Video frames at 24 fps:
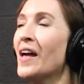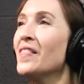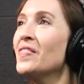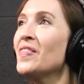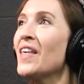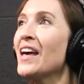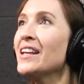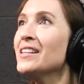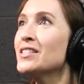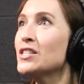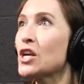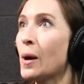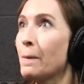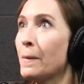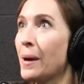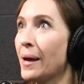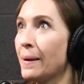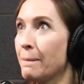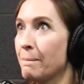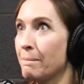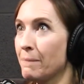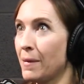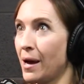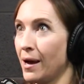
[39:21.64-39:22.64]
that's on my
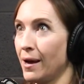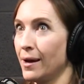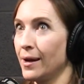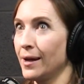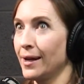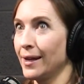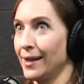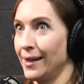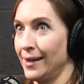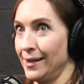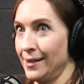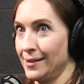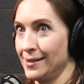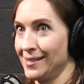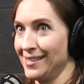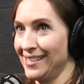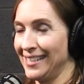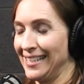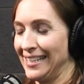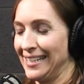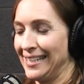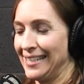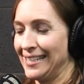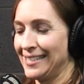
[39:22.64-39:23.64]
mind
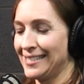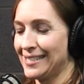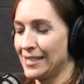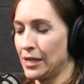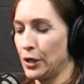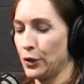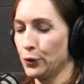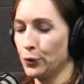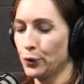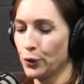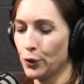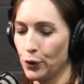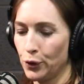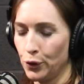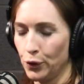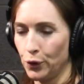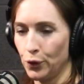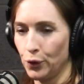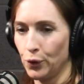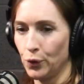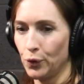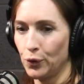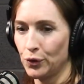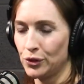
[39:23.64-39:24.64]
is a girl
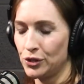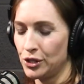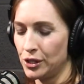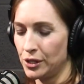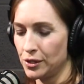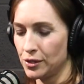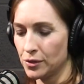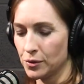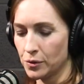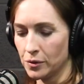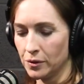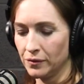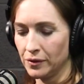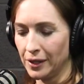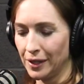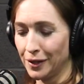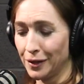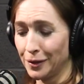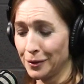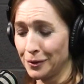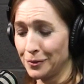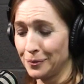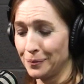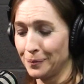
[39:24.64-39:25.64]
who, she's sort of like
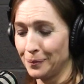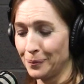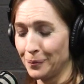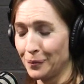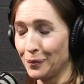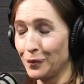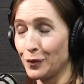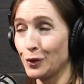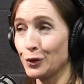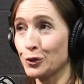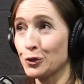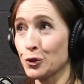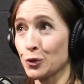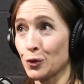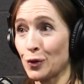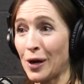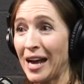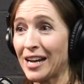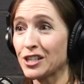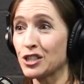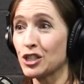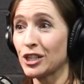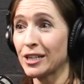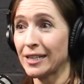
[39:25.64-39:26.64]
the
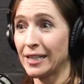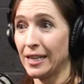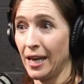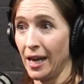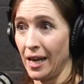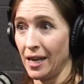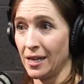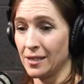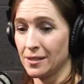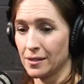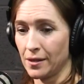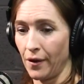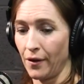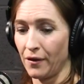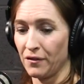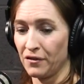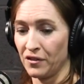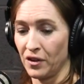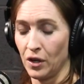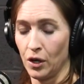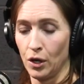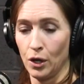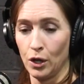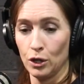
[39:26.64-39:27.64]
tragic case of
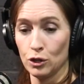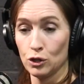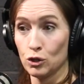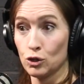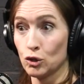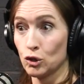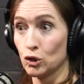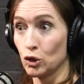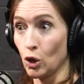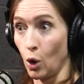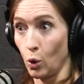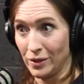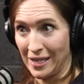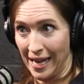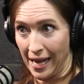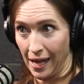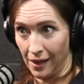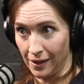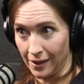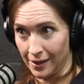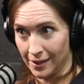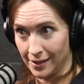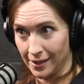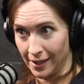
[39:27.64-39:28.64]
so
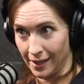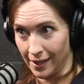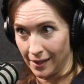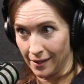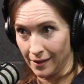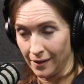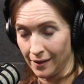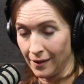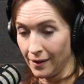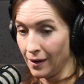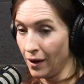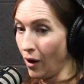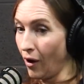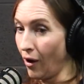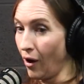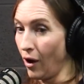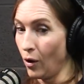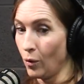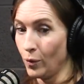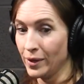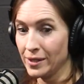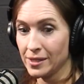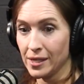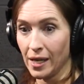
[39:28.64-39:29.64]
talented,
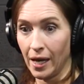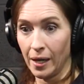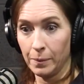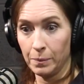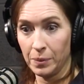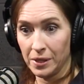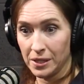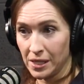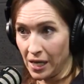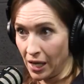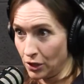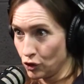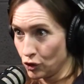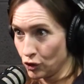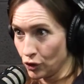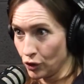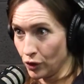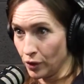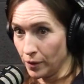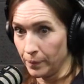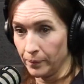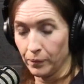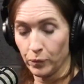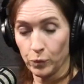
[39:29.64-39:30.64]
always had
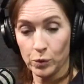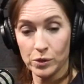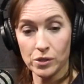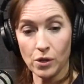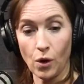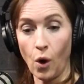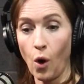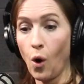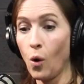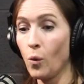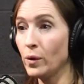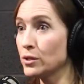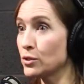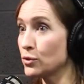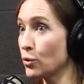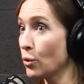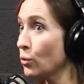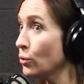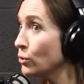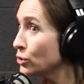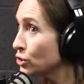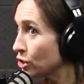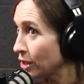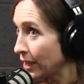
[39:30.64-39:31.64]
potential, was always
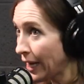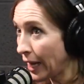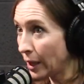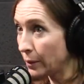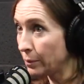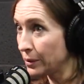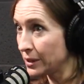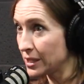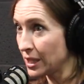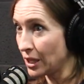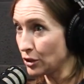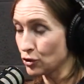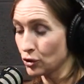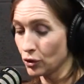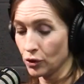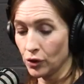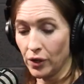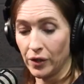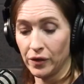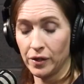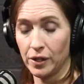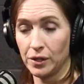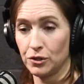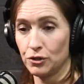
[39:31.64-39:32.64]
told she had potential,
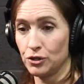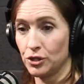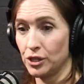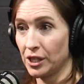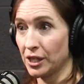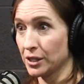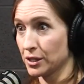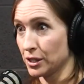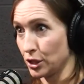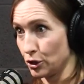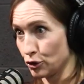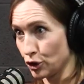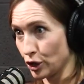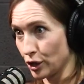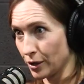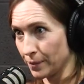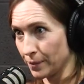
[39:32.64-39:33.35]
and then she gets injured.